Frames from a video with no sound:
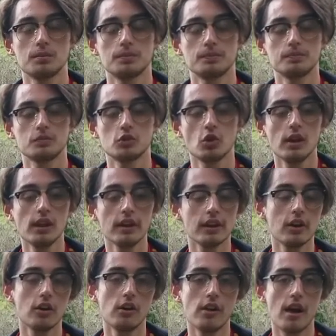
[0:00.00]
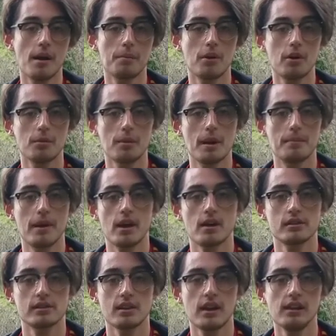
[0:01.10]
So I let go of that part of my past.
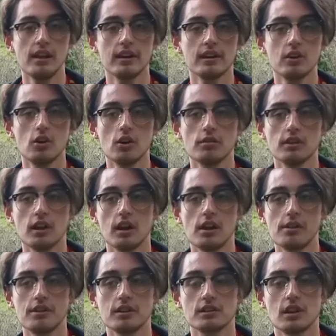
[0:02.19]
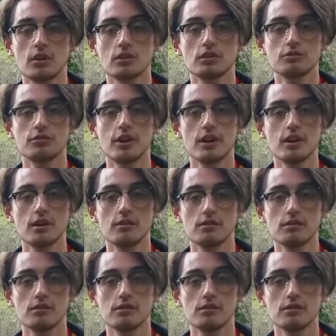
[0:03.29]
I let go of a lot of the things I was afraid of